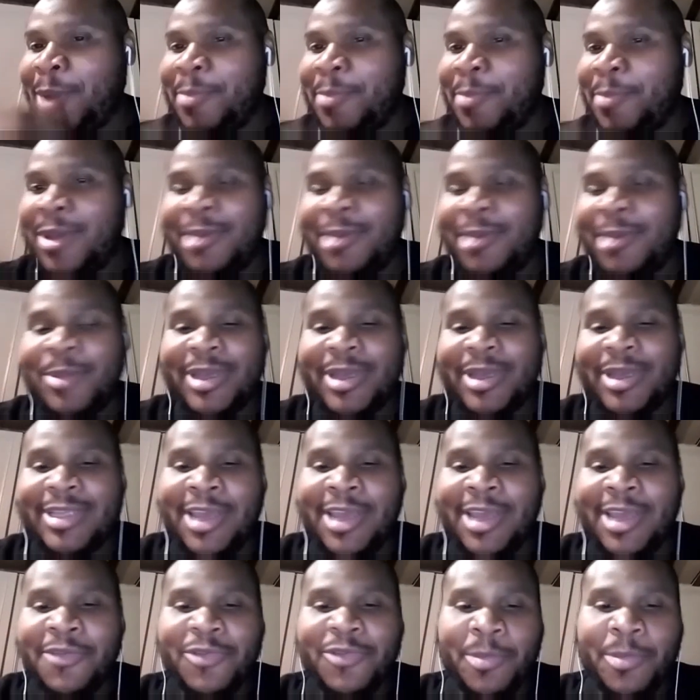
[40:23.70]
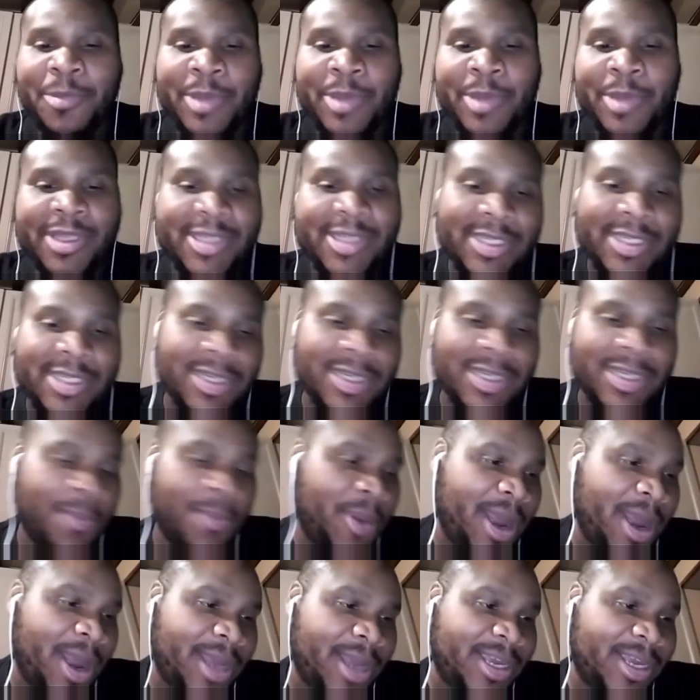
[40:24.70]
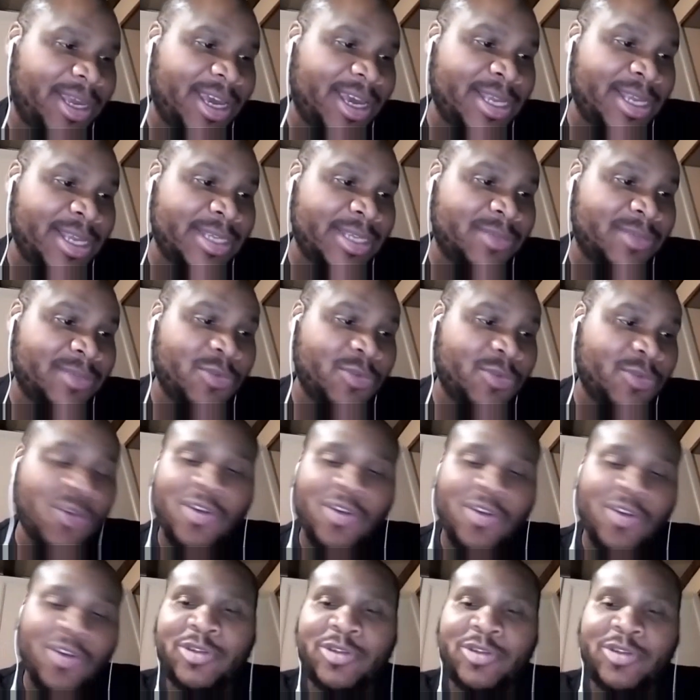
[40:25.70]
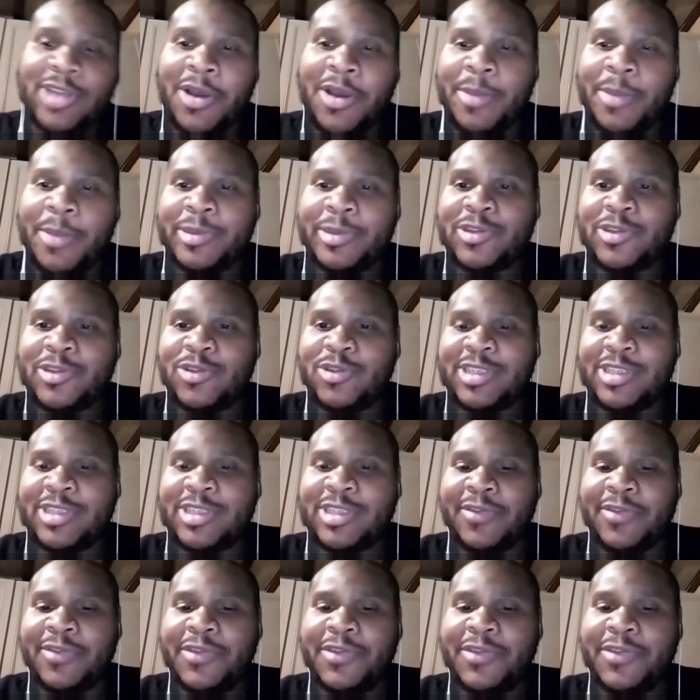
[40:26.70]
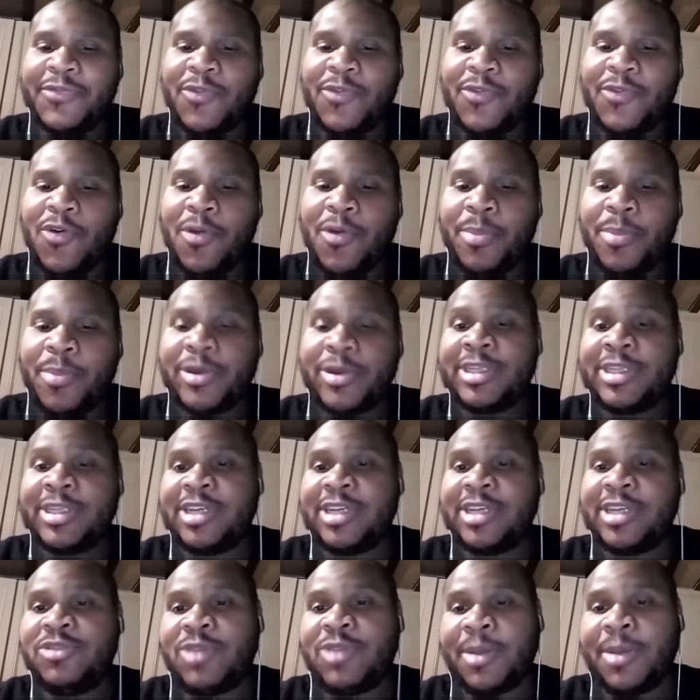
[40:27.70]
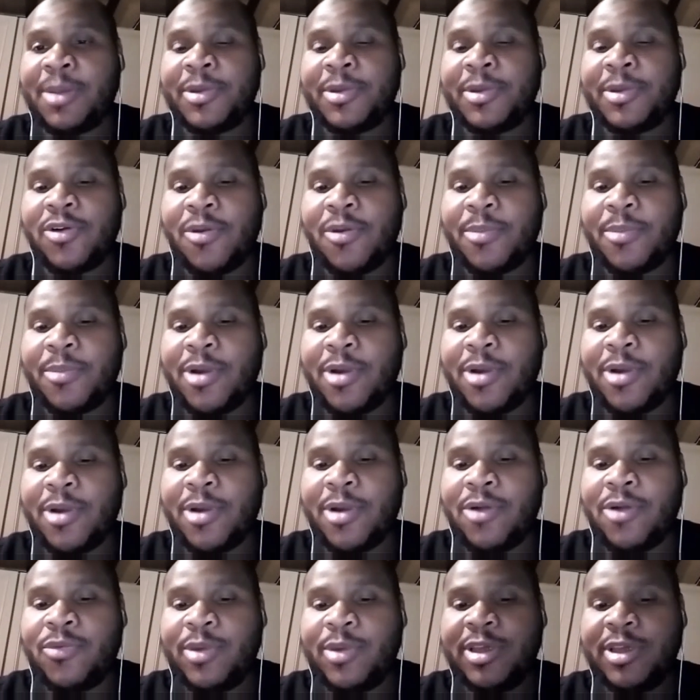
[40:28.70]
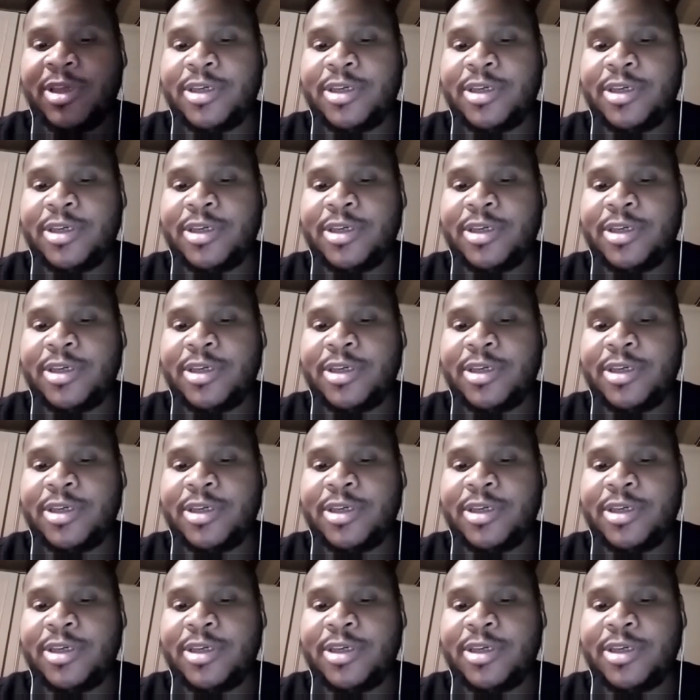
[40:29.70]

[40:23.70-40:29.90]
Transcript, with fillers: man Dan from the BTG podcast. We're gonna close out episode 74. Appreciate you coming on, bro. We